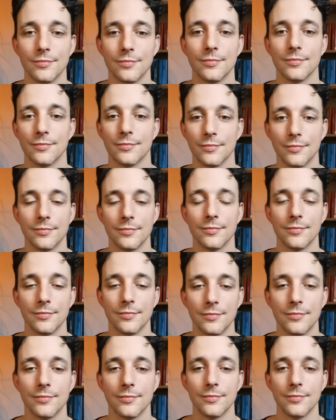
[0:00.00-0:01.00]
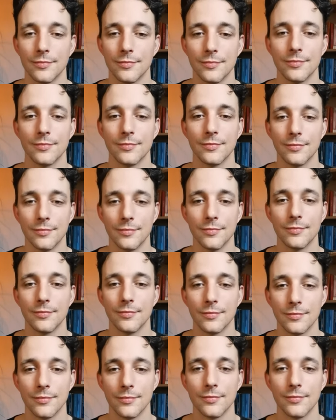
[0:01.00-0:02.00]
to translate
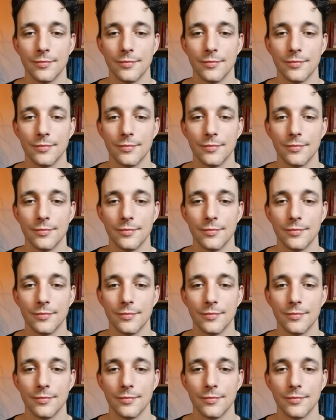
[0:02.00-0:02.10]
him